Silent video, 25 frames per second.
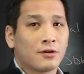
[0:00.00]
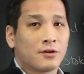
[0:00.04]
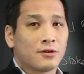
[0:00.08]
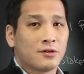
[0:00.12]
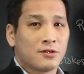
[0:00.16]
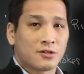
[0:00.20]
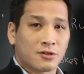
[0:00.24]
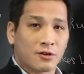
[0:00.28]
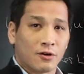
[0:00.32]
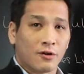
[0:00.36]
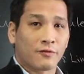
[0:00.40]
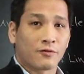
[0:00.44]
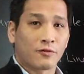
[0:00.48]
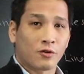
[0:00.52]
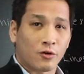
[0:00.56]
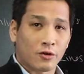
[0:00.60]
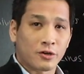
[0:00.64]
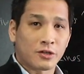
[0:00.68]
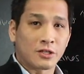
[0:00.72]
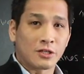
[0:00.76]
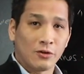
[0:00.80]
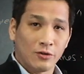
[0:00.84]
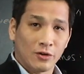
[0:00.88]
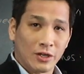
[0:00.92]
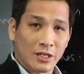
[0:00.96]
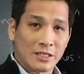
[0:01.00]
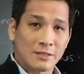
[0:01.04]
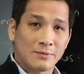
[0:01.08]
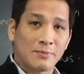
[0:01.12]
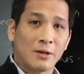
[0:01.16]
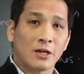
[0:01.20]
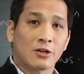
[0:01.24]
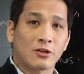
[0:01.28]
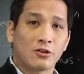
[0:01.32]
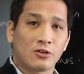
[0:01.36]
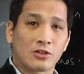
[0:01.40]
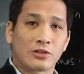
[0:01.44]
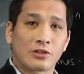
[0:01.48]
So of course you would
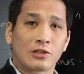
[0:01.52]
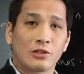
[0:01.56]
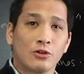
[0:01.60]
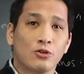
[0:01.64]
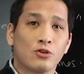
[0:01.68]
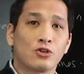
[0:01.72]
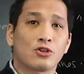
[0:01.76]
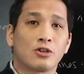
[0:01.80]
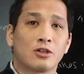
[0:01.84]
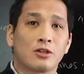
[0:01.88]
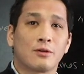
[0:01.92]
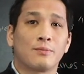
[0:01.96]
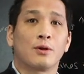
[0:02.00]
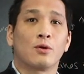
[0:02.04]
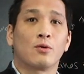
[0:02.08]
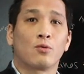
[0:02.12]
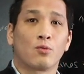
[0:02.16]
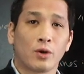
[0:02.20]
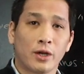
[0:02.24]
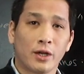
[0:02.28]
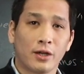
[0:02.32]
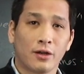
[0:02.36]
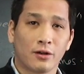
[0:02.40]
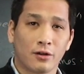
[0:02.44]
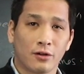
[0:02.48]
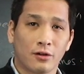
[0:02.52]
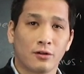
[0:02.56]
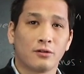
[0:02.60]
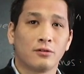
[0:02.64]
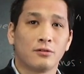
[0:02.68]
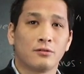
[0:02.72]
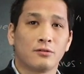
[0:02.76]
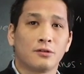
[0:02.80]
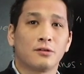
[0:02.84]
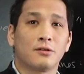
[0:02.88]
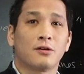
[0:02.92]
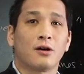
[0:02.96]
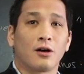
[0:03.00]
expect your solution to be
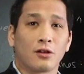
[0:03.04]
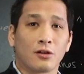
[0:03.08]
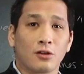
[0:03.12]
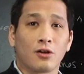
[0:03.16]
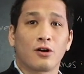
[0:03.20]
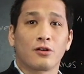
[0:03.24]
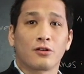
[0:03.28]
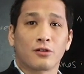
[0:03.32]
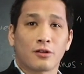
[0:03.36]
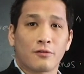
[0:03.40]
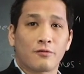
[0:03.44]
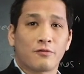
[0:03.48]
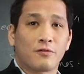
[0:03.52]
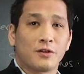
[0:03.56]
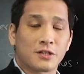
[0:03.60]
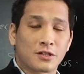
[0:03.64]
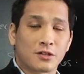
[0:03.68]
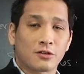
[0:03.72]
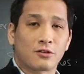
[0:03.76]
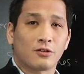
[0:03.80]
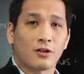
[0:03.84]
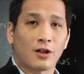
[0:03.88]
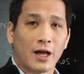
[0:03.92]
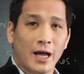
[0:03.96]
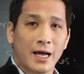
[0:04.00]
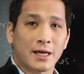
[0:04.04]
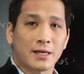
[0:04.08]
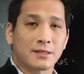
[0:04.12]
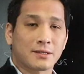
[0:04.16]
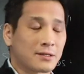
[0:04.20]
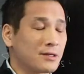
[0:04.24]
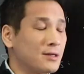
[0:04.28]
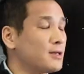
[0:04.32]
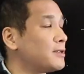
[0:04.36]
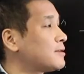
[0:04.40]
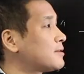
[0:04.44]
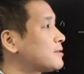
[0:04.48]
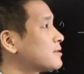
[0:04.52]
real along the physical
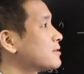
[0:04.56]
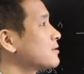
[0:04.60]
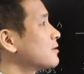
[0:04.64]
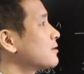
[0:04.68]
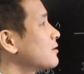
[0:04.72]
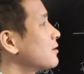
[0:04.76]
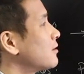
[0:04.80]
axis.